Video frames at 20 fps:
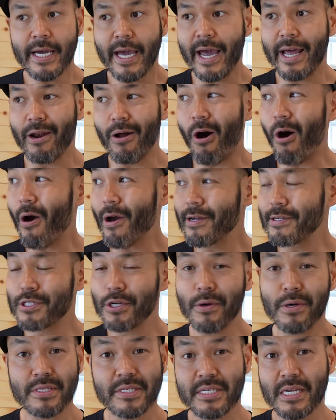And all you
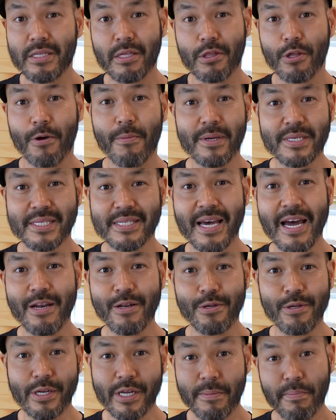do is set the
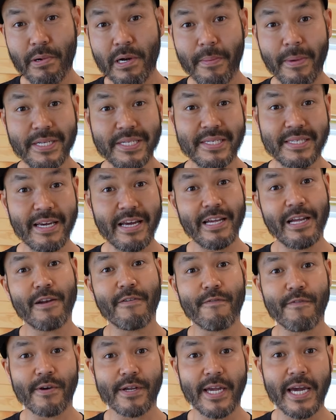thermostat. You can pretty much set it
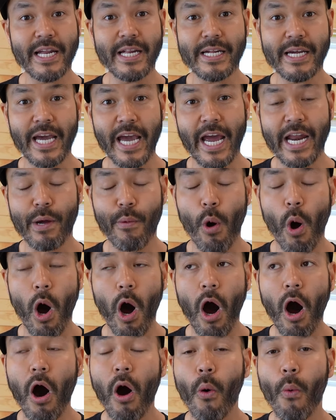and forget it, and it will
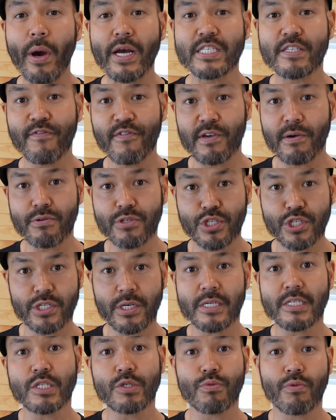always feel
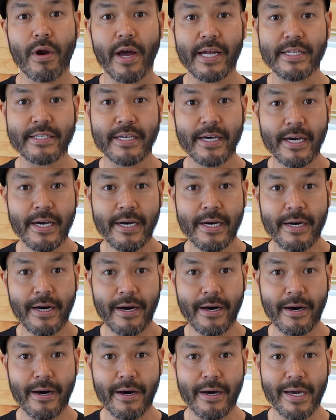just right
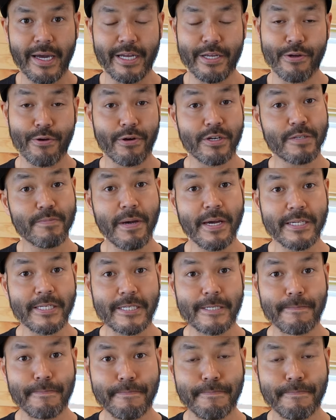uh, in your space.